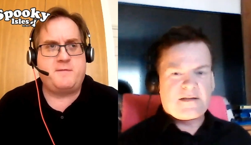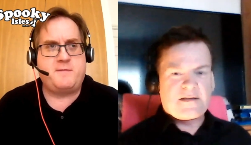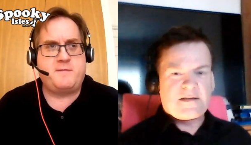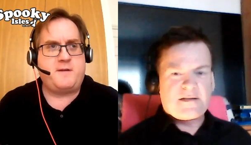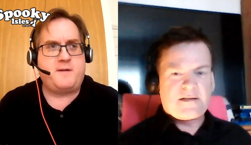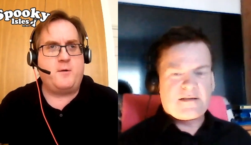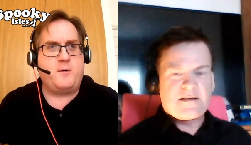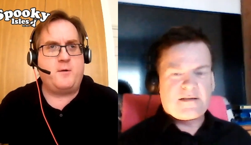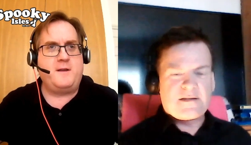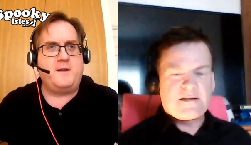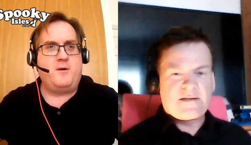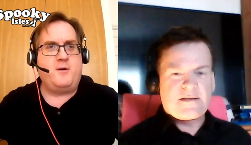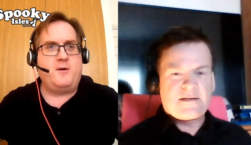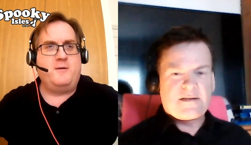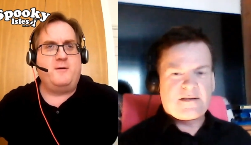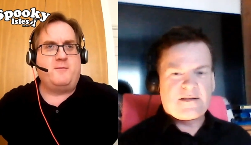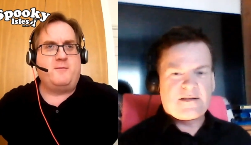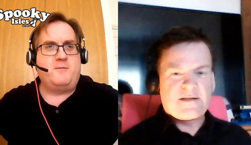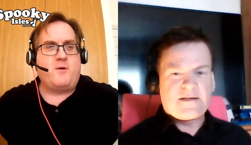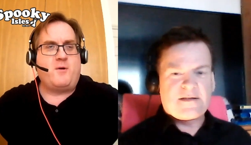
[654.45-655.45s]
Speaker 1: in some flowing
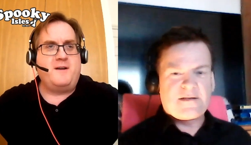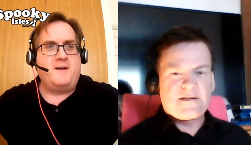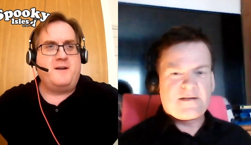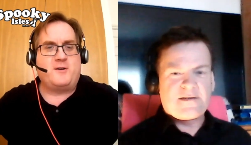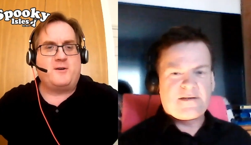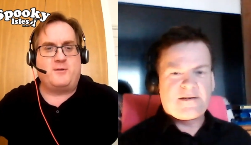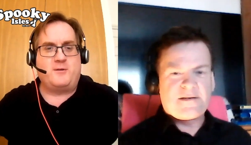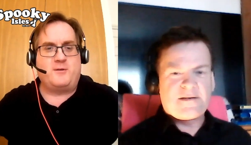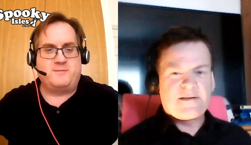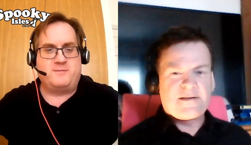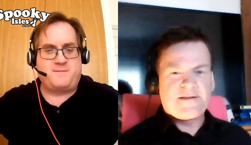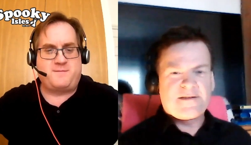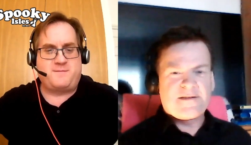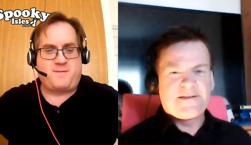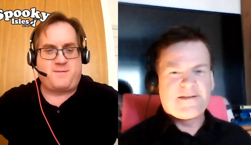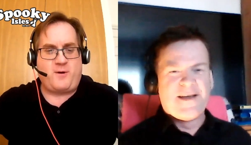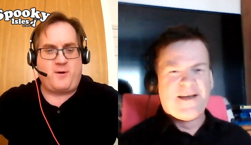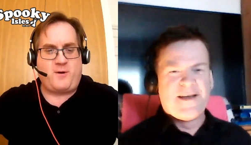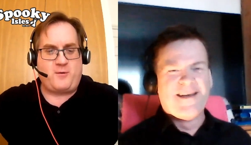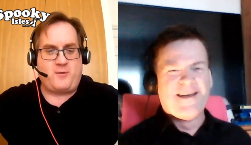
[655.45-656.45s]
long white
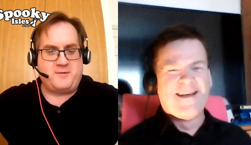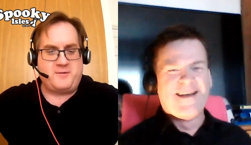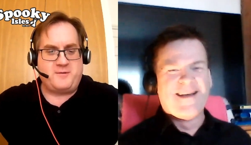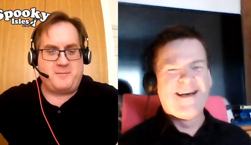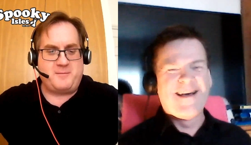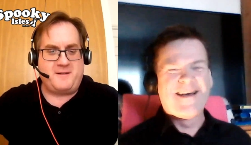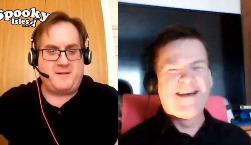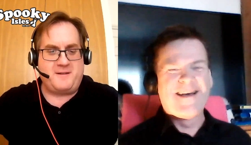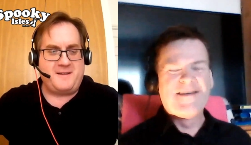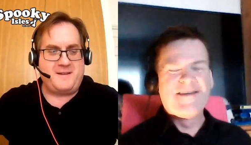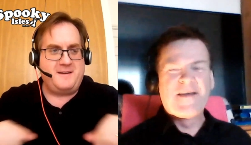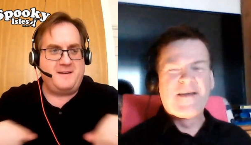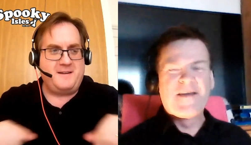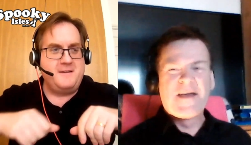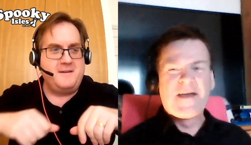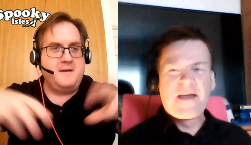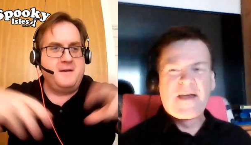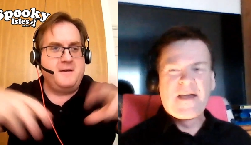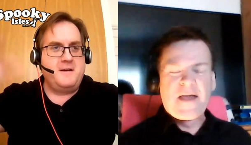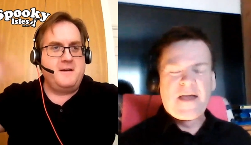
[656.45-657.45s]
frock or something like
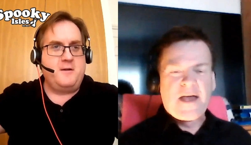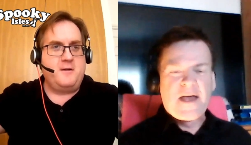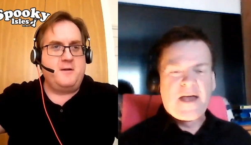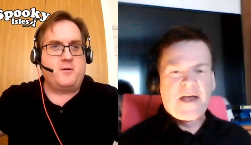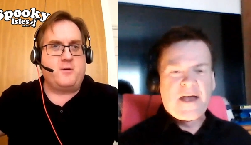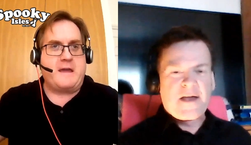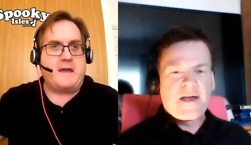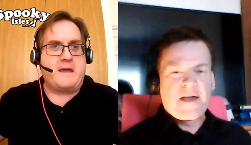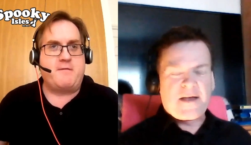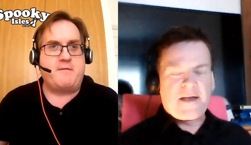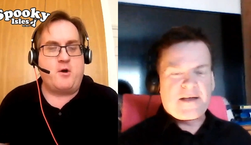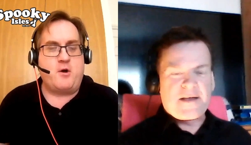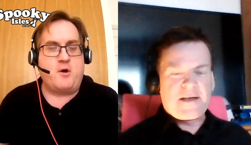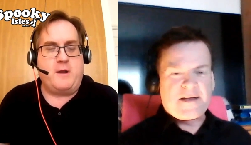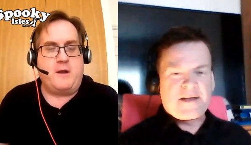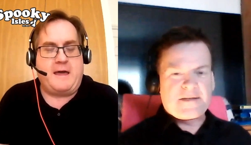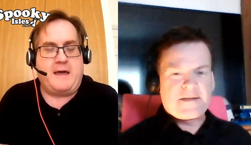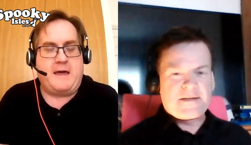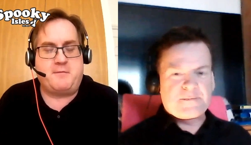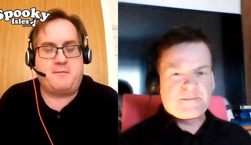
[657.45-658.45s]
that, looking
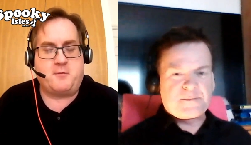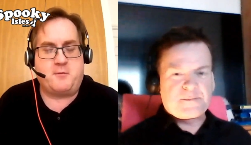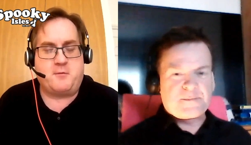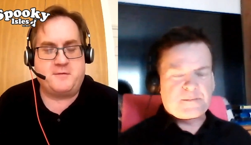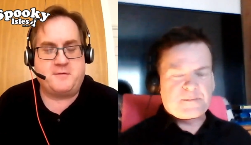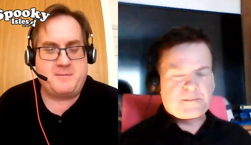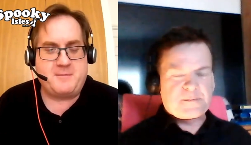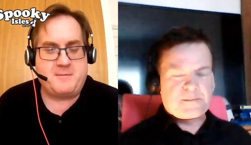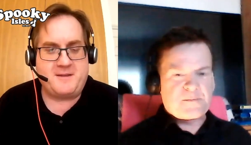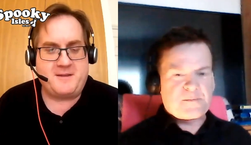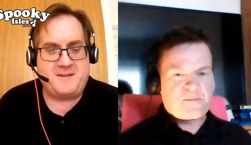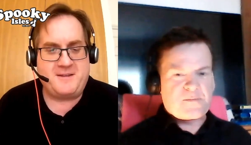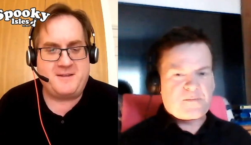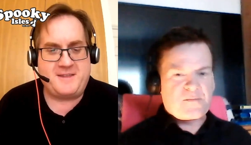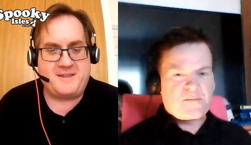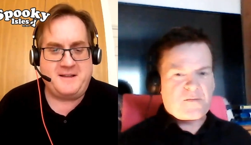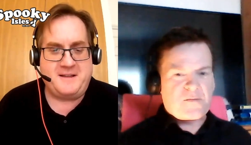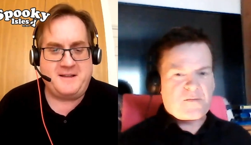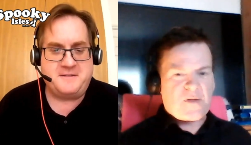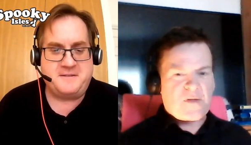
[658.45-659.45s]
for her lover or something
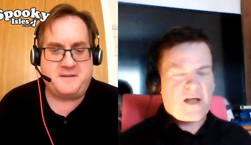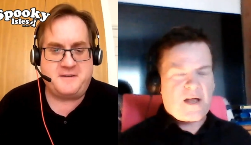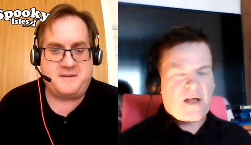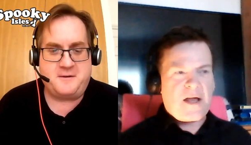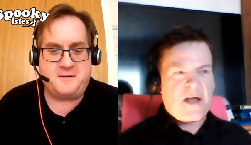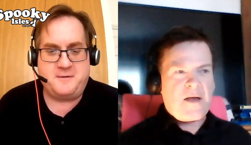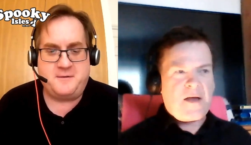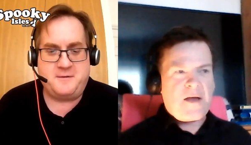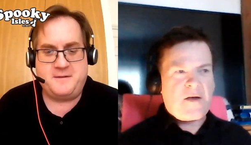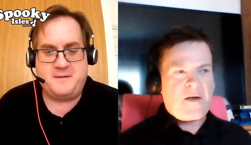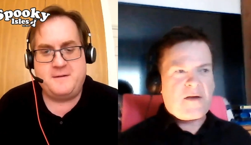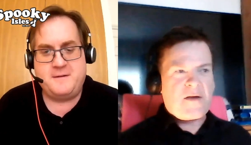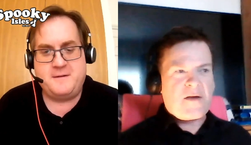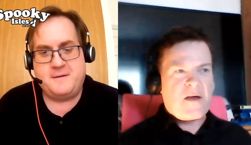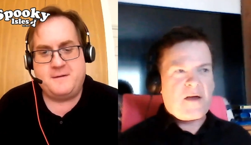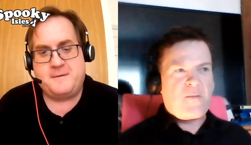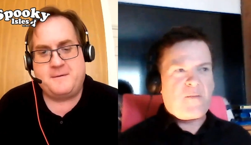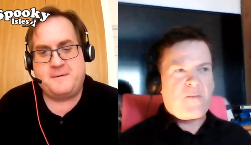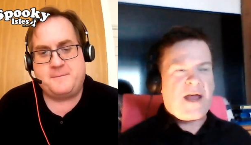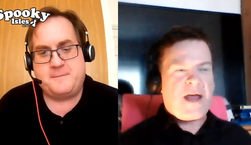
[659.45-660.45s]
like that. So uh,
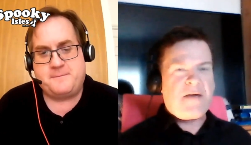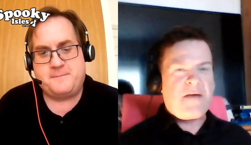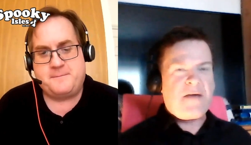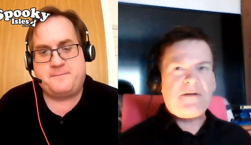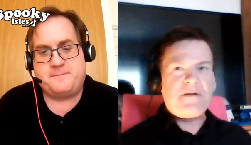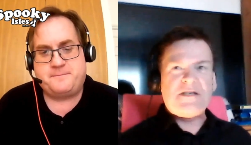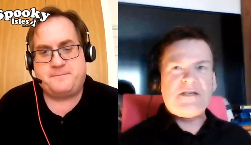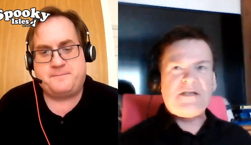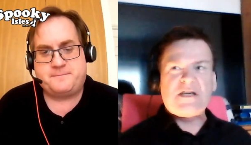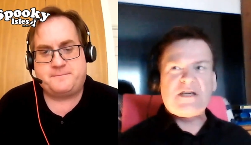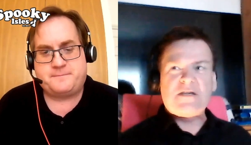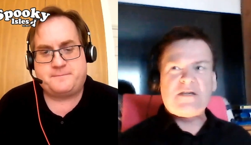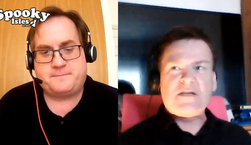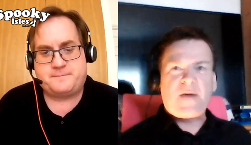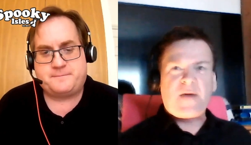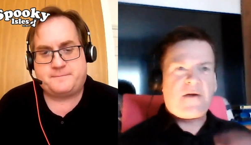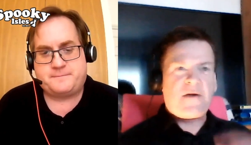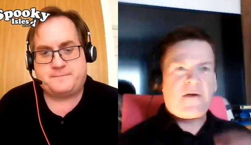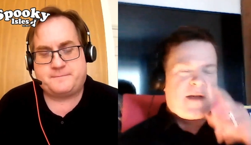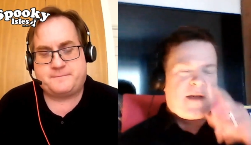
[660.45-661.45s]
Speaker 2: apparently
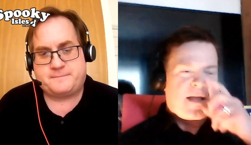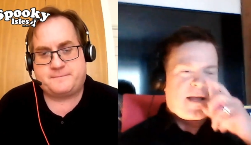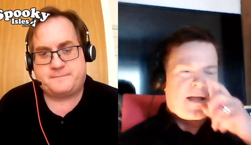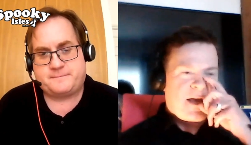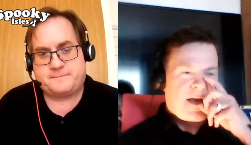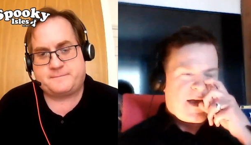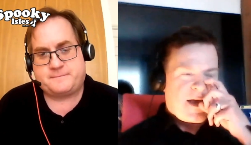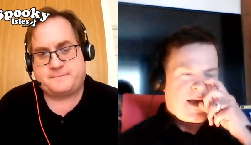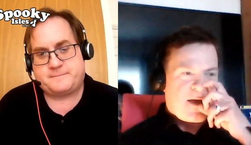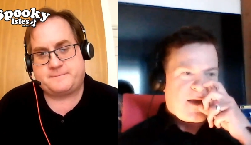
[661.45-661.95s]
she's wearing